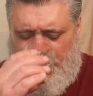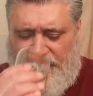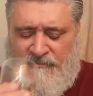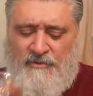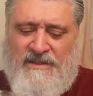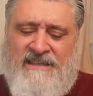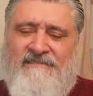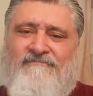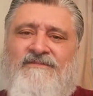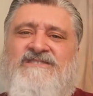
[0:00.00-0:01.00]
Fruity,
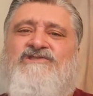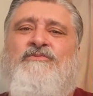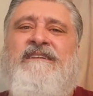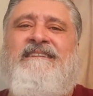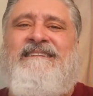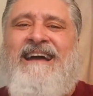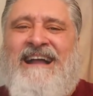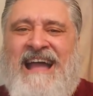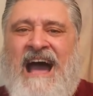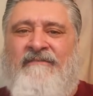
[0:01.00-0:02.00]
the sweet
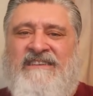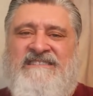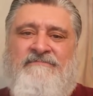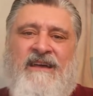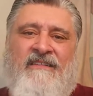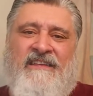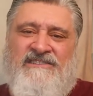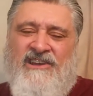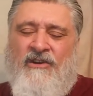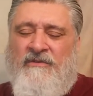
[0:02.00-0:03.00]
agave smell
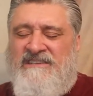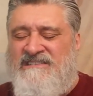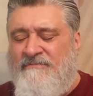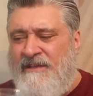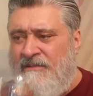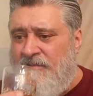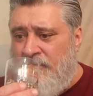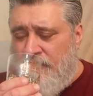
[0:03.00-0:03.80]
that you always smell